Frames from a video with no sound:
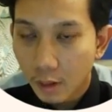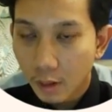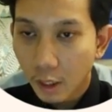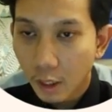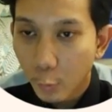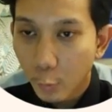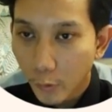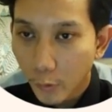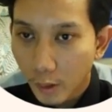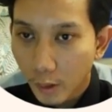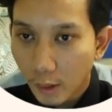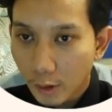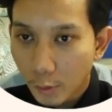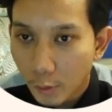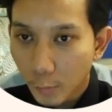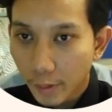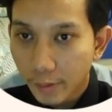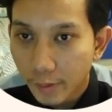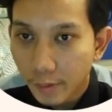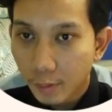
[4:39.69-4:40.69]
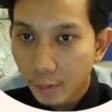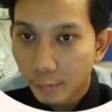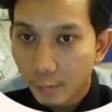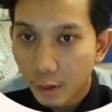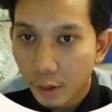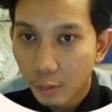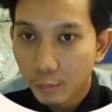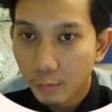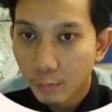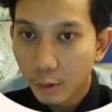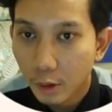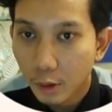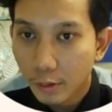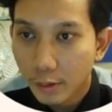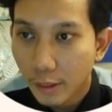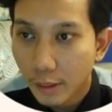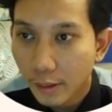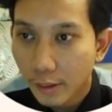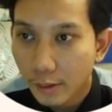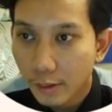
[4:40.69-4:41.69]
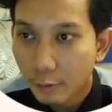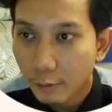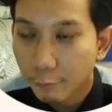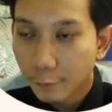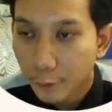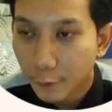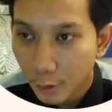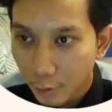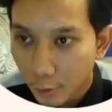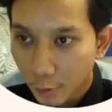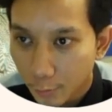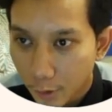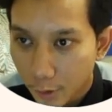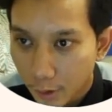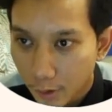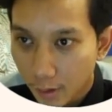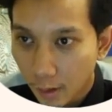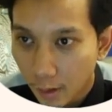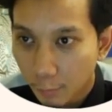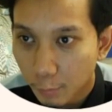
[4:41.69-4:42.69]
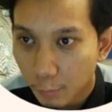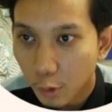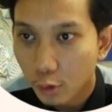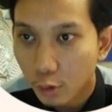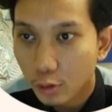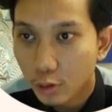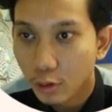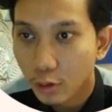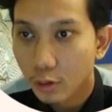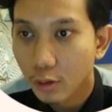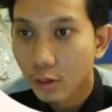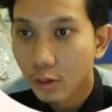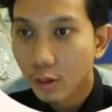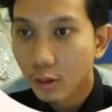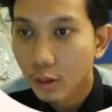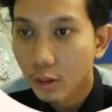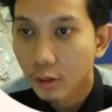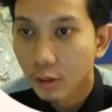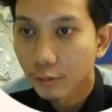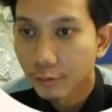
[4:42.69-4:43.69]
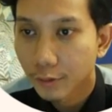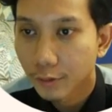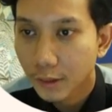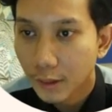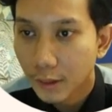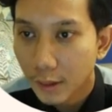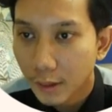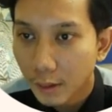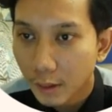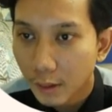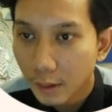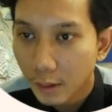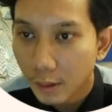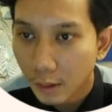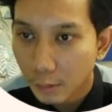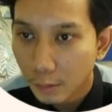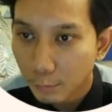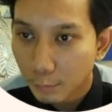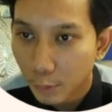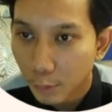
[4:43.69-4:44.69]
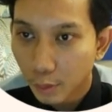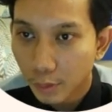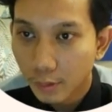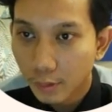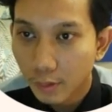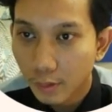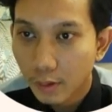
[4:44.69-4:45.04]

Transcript: I will explain about block diagram for robotic arm control. Firstly, input.